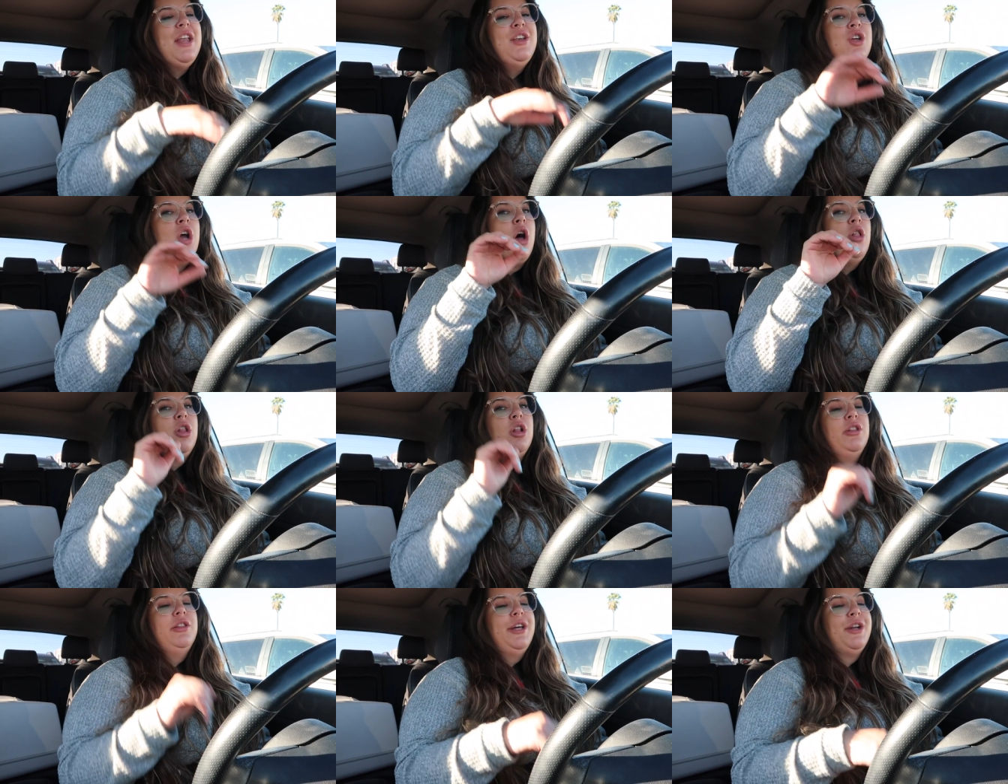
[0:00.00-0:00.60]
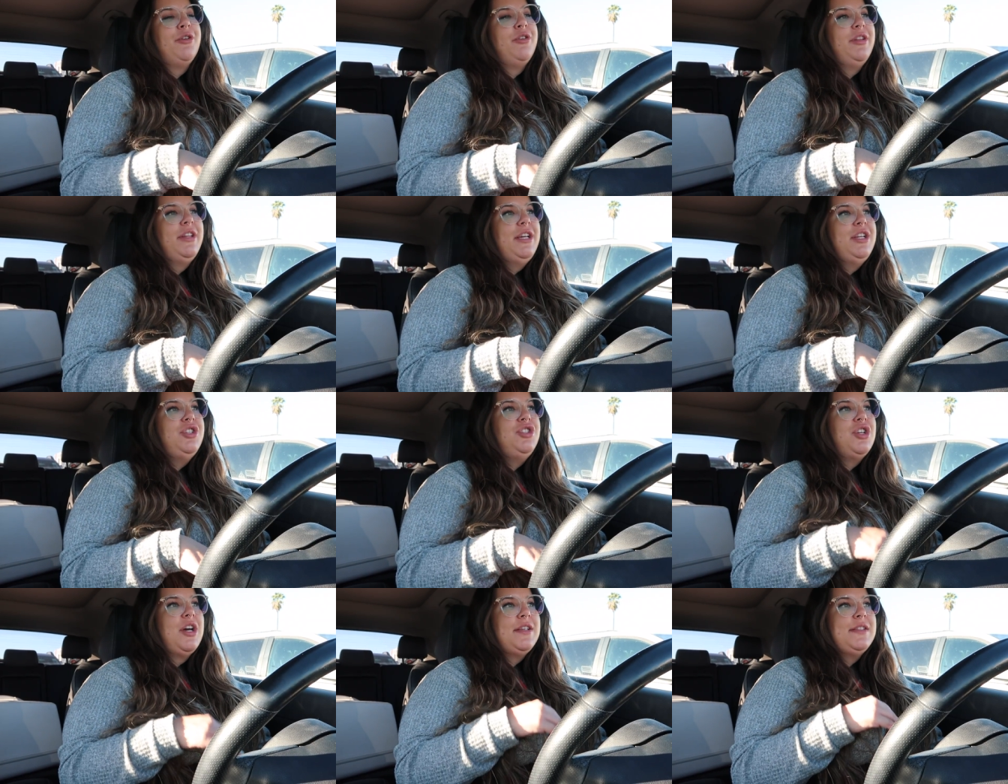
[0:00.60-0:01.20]
and y'all are
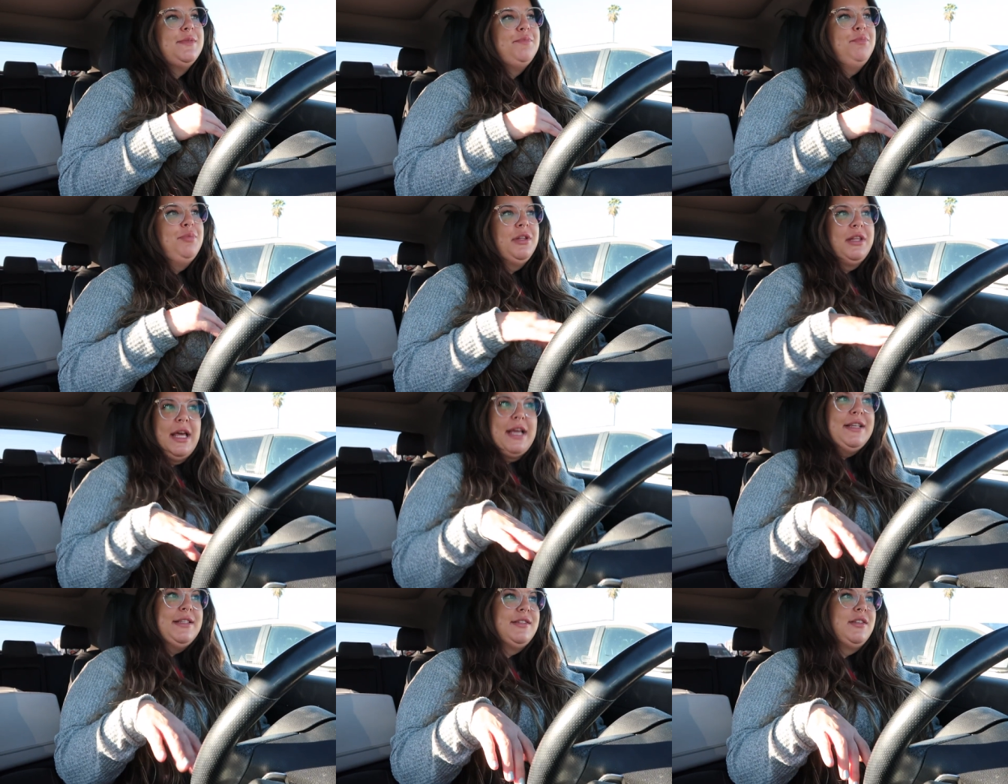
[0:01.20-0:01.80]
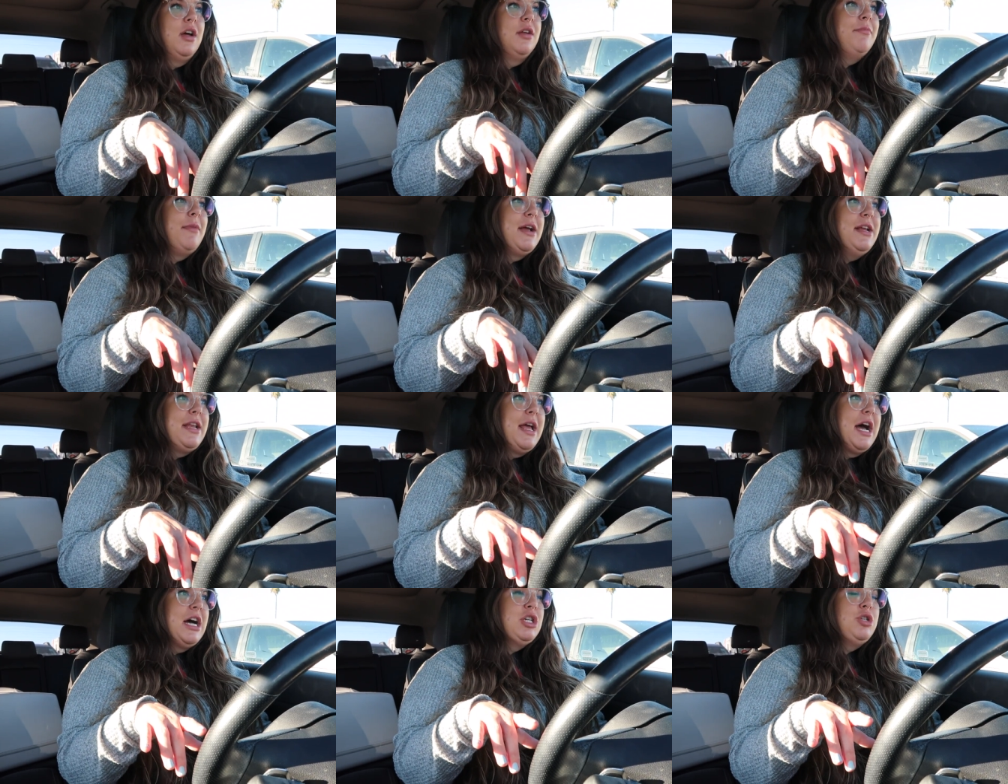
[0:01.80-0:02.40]
literally just placed on
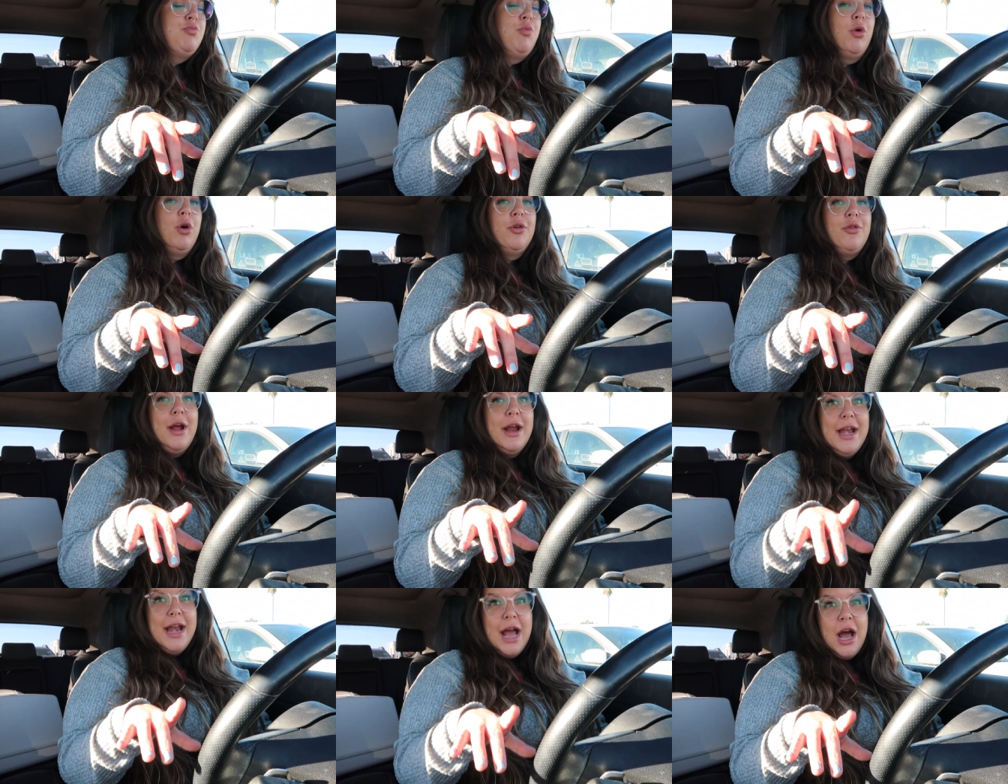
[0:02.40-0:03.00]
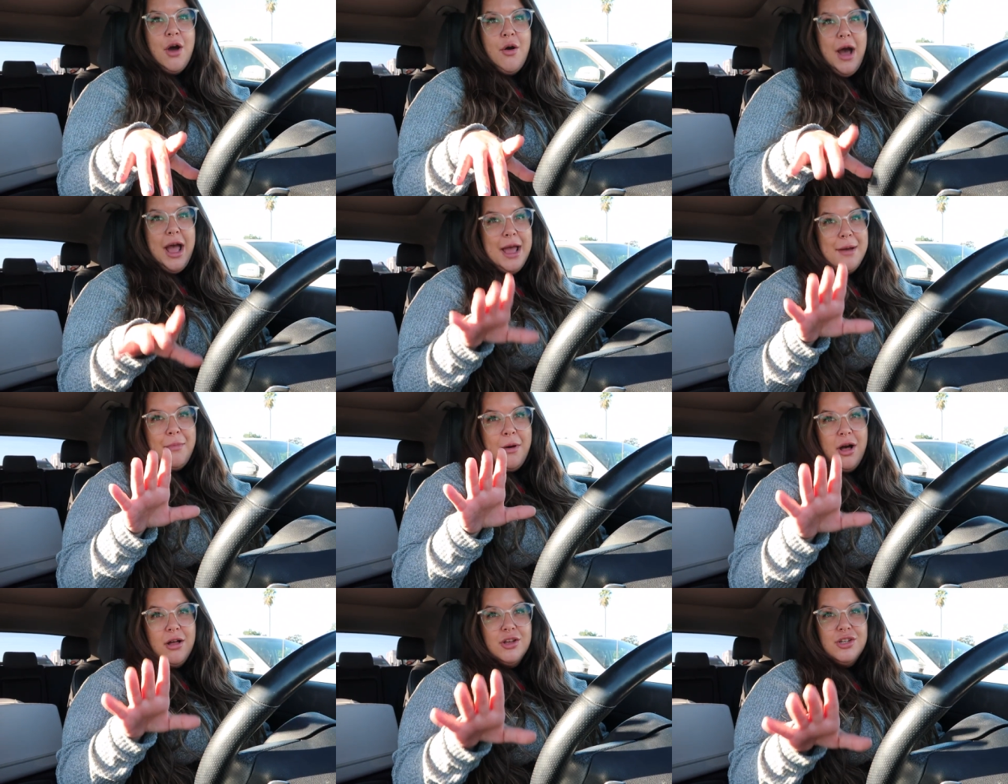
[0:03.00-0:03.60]
my dashboard right now. I
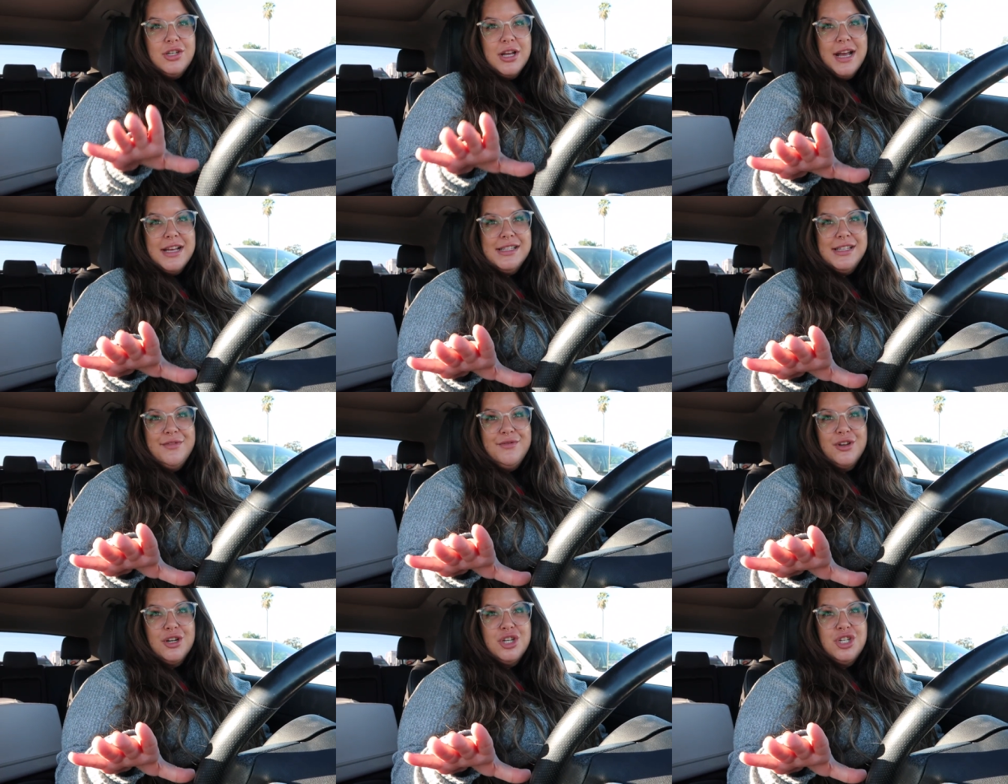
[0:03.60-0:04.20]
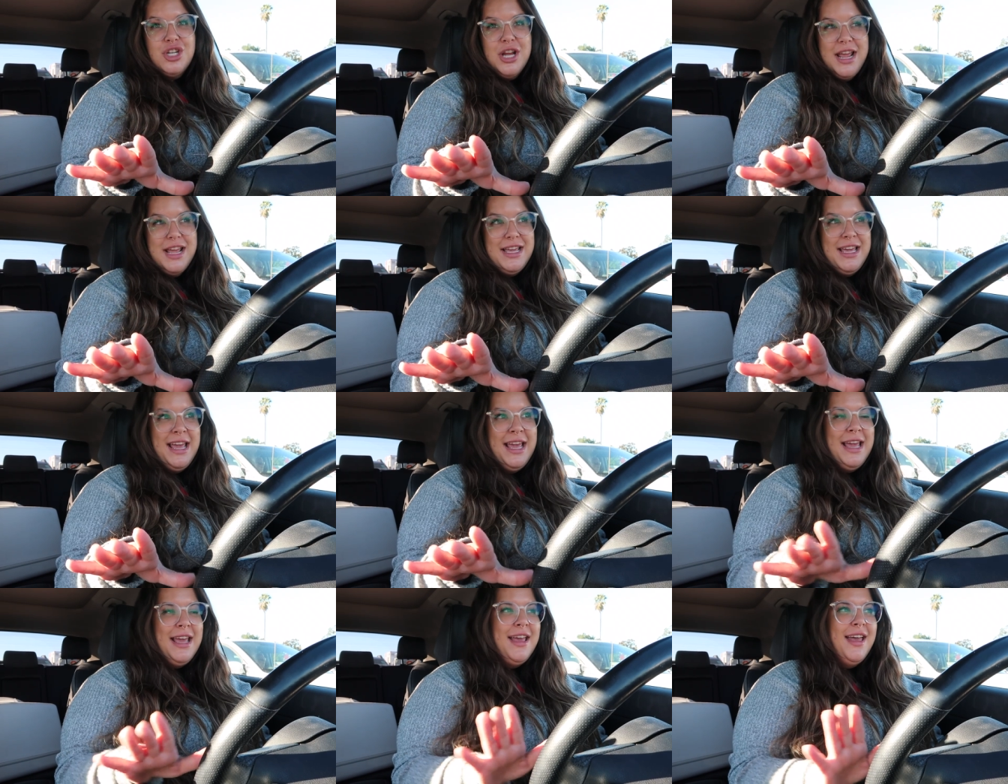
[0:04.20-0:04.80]
apologize if you're
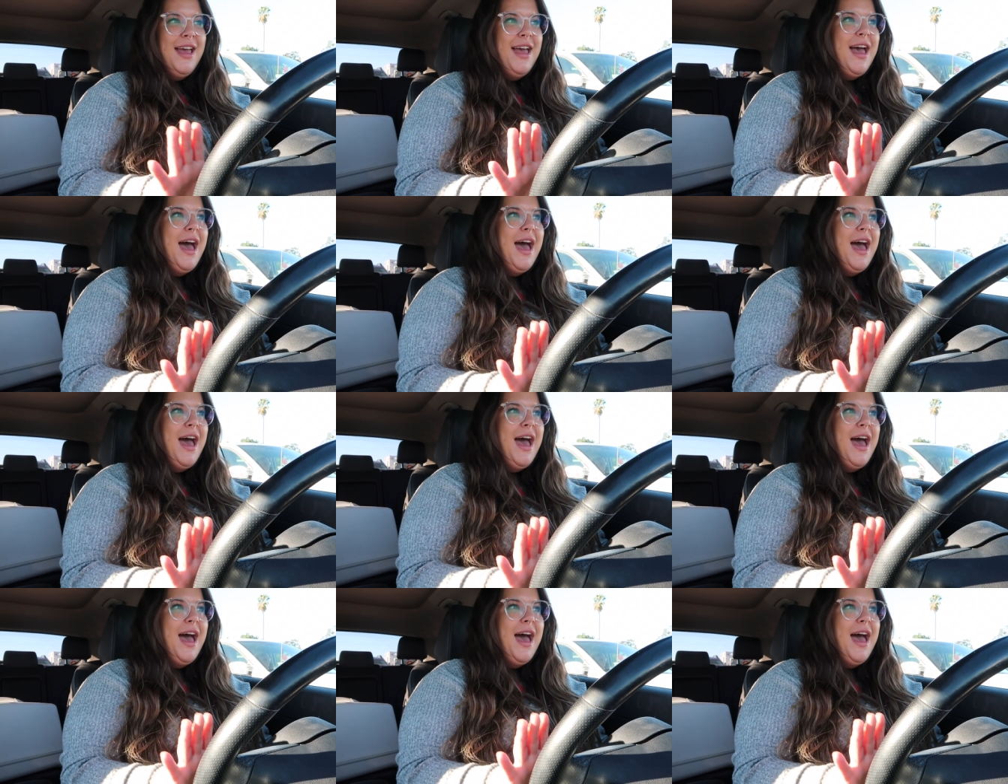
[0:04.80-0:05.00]
shaky.